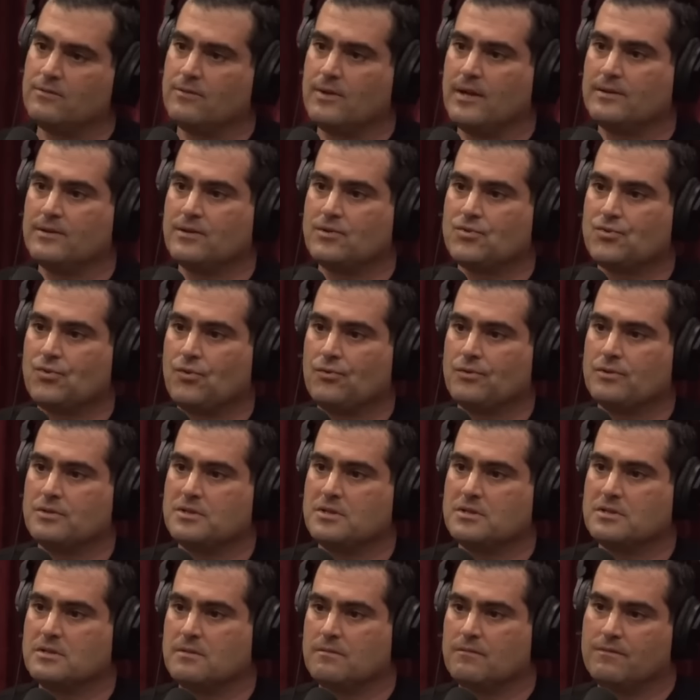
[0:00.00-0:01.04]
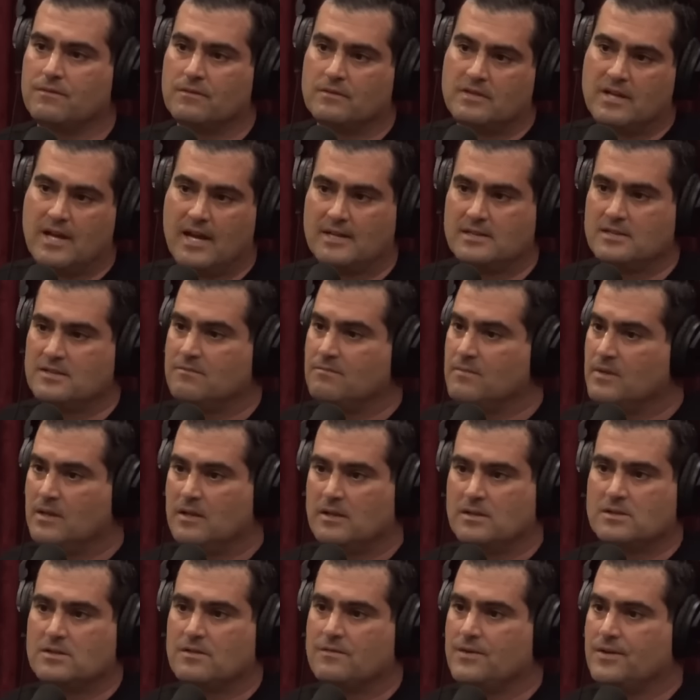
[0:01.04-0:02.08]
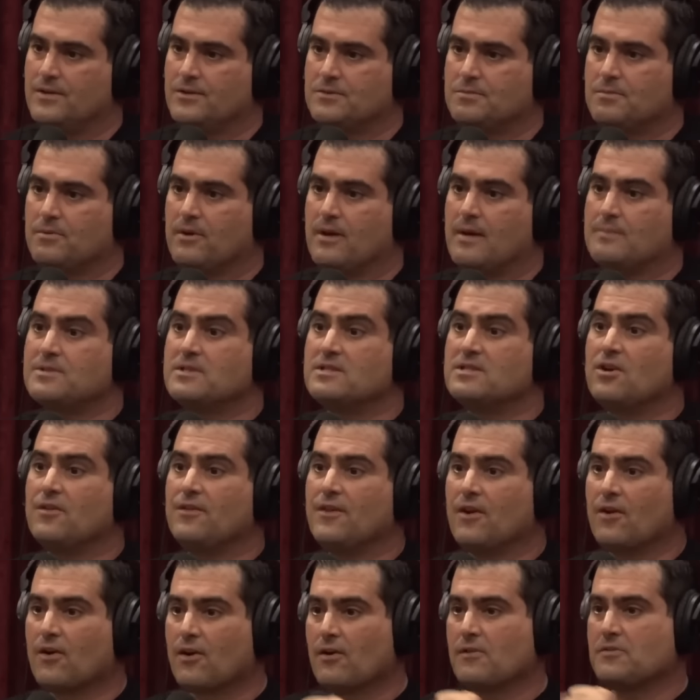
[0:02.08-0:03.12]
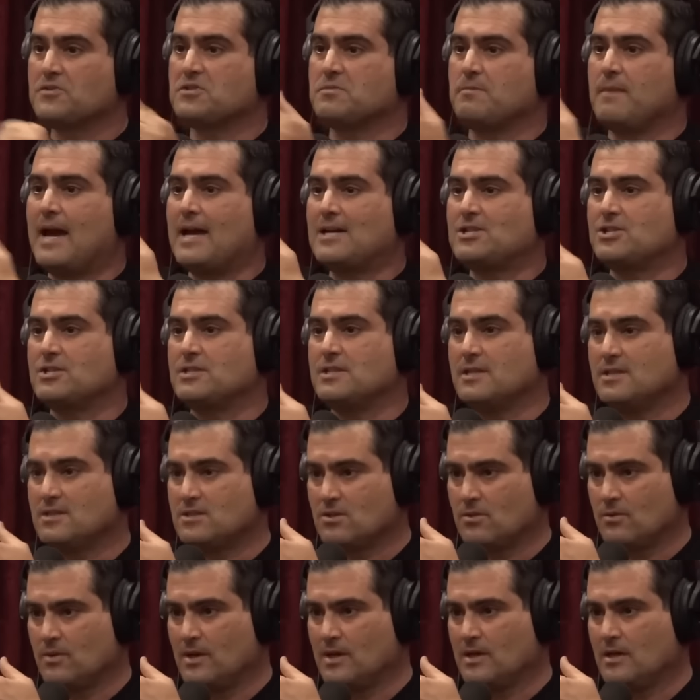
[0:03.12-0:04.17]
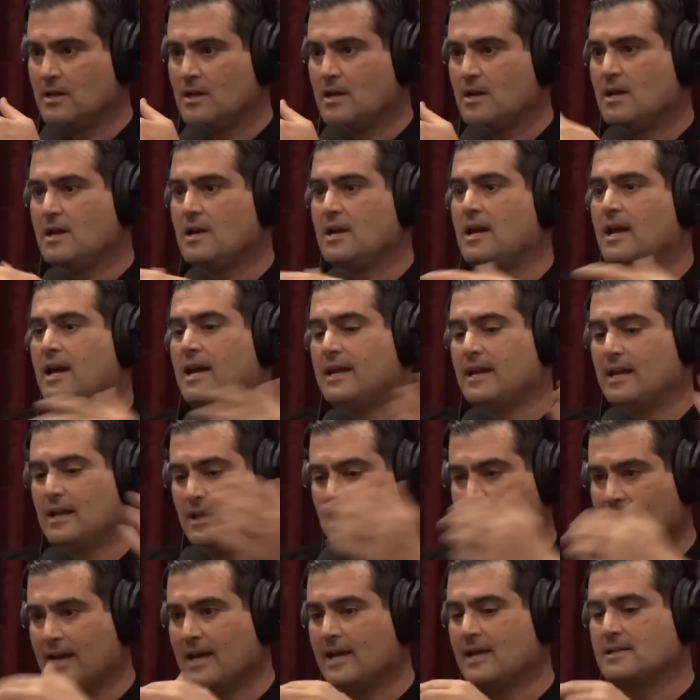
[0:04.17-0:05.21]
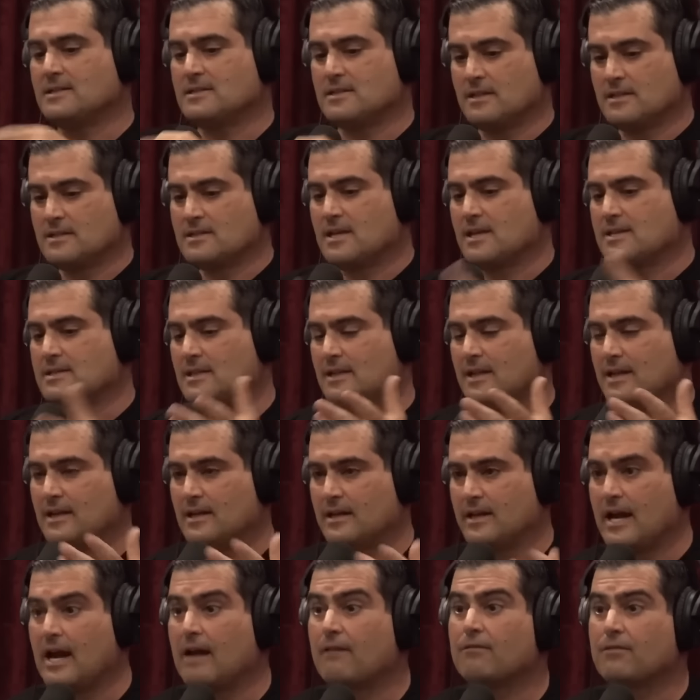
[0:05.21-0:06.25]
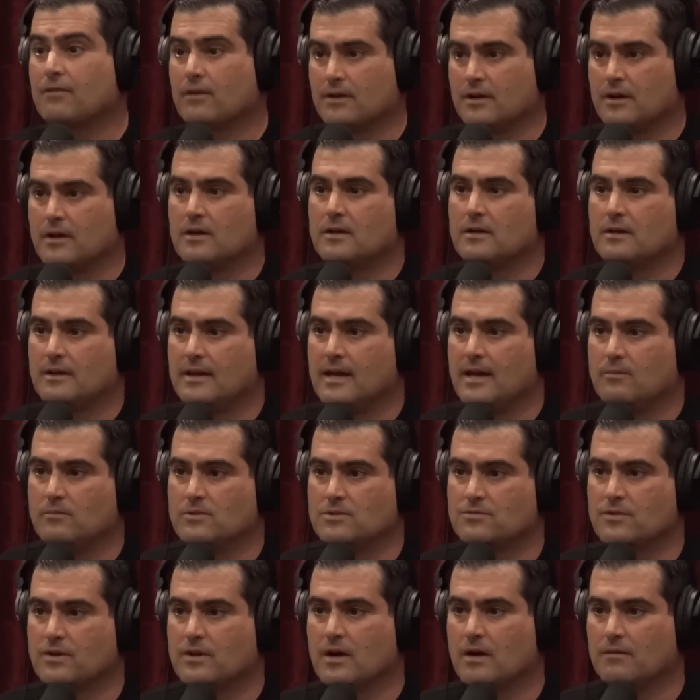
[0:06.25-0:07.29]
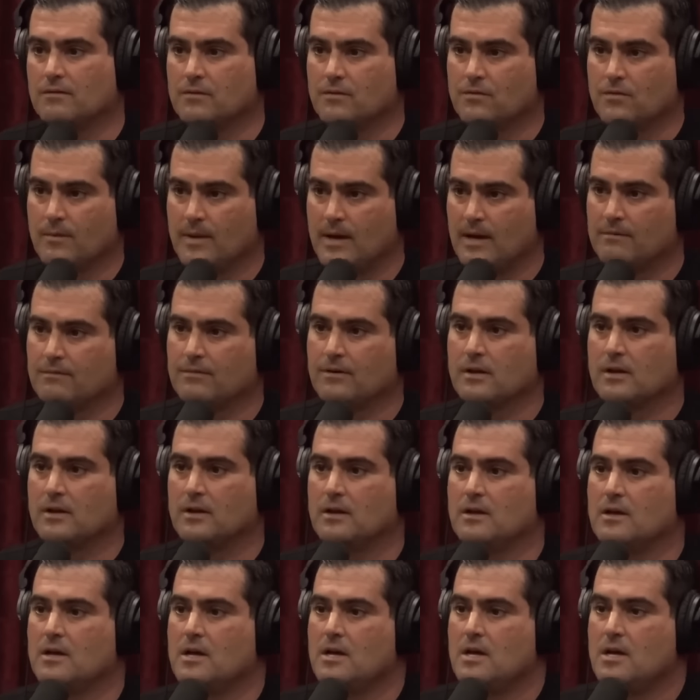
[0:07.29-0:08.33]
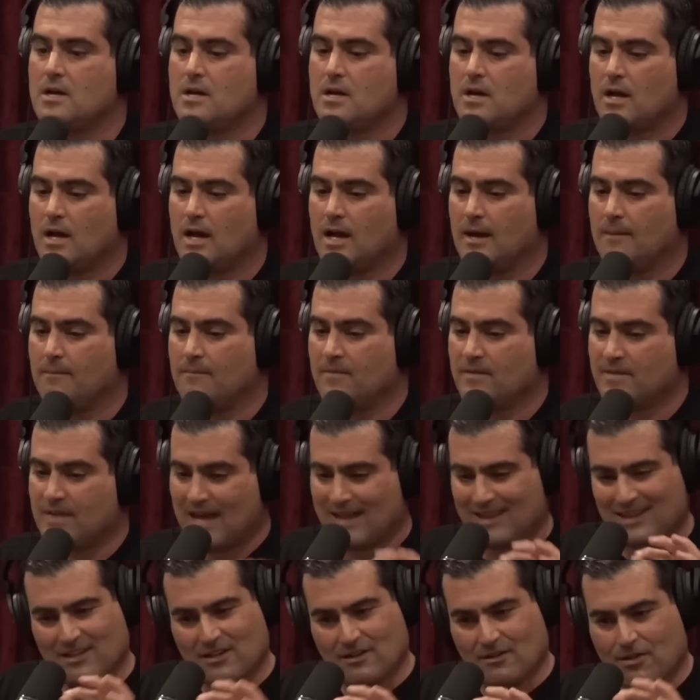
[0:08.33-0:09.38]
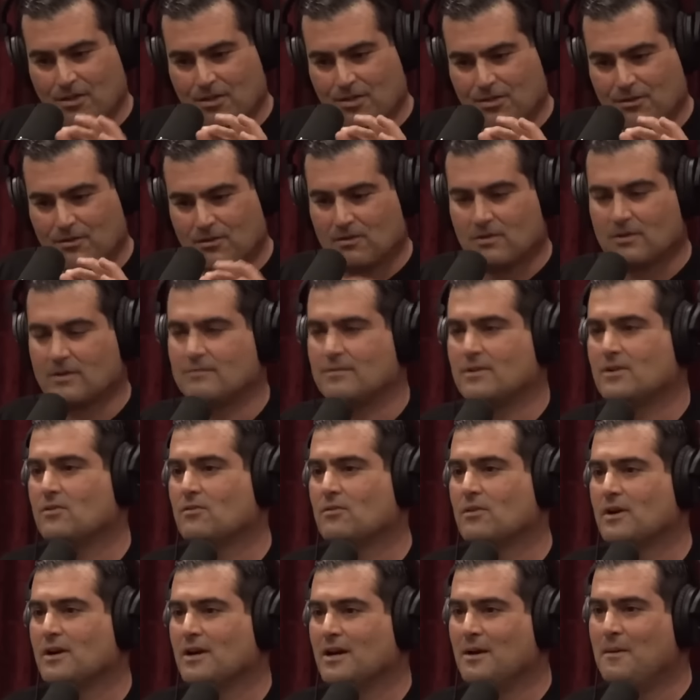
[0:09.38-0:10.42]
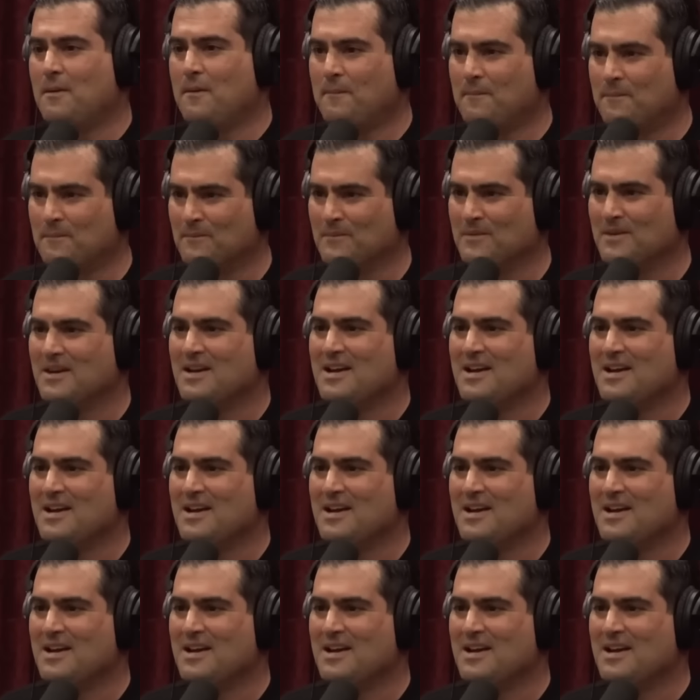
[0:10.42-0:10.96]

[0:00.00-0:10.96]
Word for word: throughout the solar system for tens of millions of years, perhaps, until the Earth smashes into it and it lands. In this case, it landed in Africa. That was recovered from Africa. Um, that little third of a gram